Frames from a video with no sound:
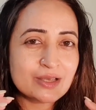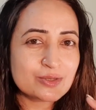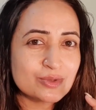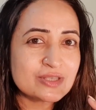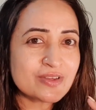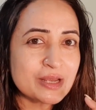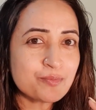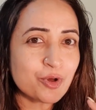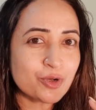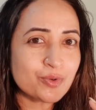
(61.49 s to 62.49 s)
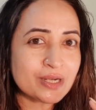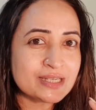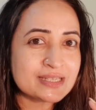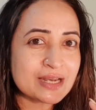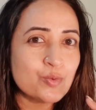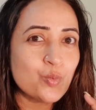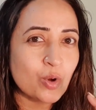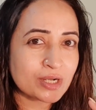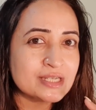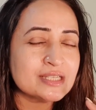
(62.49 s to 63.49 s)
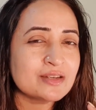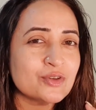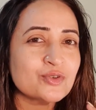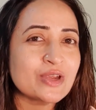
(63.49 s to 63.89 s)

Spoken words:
So it's very important to understand what is it that we're